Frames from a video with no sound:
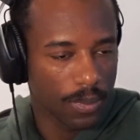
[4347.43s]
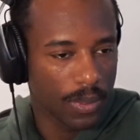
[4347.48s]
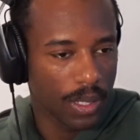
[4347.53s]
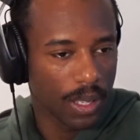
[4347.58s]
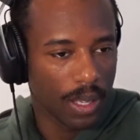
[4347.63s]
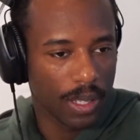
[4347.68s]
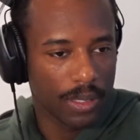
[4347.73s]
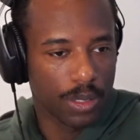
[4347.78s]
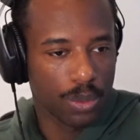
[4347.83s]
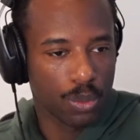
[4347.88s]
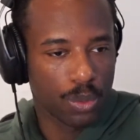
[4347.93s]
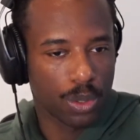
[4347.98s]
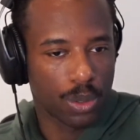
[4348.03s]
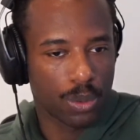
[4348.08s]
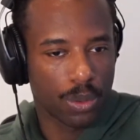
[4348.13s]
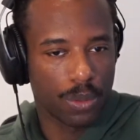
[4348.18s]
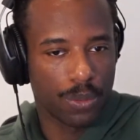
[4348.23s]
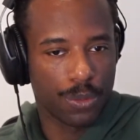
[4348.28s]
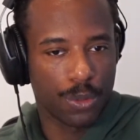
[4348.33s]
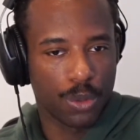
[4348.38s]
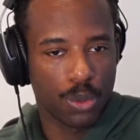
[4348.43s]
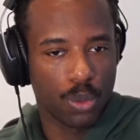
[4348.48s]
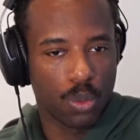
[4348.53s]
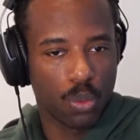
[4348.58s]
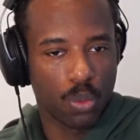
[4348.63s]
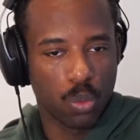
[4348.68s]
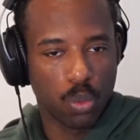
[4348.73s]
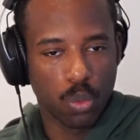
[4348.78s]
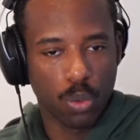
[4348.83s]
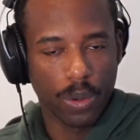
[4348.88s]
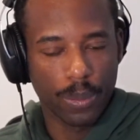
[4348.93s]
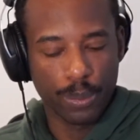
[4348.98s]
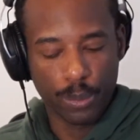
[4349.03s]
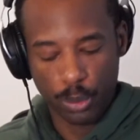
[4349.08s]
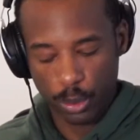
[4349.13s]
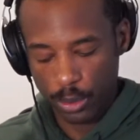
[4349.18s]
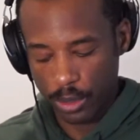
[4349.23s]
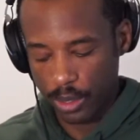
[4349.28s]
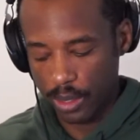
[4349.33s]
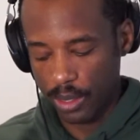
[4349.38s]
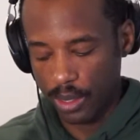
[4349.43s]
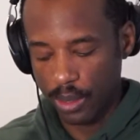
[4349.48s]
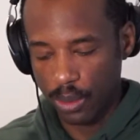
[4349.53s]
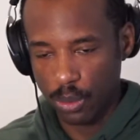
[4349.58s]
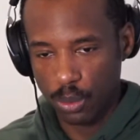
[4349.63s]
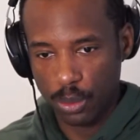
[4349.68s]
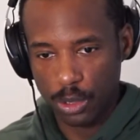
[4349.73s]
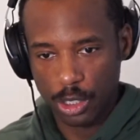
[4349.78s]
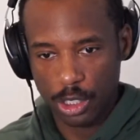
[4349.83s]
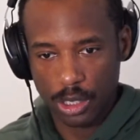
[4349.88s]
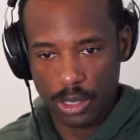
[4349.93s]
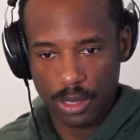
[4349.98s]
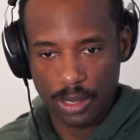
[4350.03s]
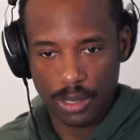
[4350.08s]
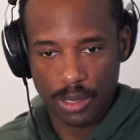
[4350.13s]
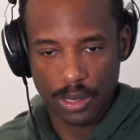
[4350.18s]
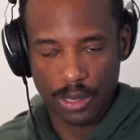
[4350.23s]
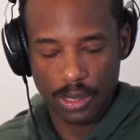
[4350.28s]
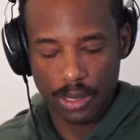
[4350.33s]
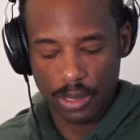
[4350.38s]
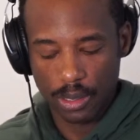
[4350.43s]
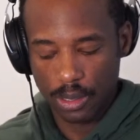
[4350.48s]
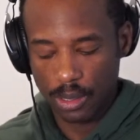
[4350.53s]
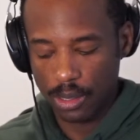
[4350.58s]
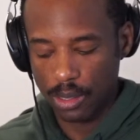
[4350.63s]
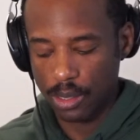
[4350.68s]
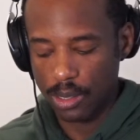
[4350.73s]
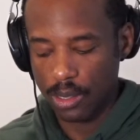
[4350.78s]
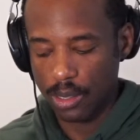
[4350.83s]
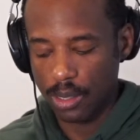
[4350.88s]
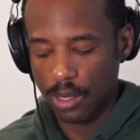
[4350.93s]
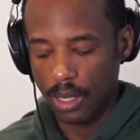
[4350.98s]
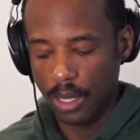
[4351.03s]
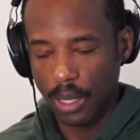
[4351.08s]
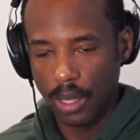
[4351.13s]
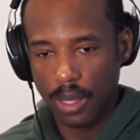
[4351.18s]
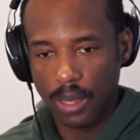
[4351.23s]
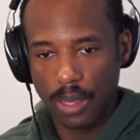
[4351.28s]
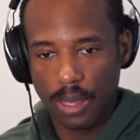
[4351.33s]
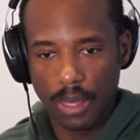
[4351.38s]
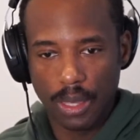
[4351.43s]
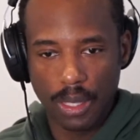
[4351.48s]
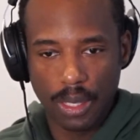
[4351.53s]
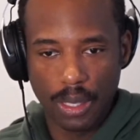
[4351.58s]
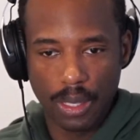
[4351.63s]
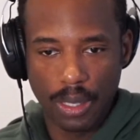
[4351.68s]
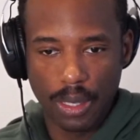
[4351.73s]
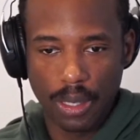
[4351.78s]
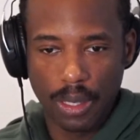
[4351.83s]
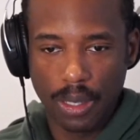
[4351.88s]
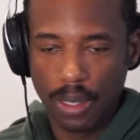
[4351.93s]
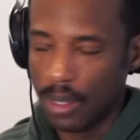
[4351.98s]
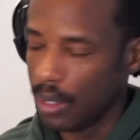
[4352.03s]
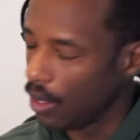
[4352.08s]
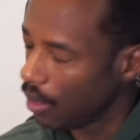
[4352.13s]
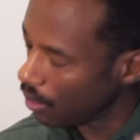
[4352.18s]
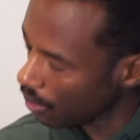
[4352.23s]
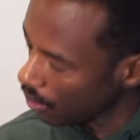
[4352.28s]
I did want to review one more thing, which is the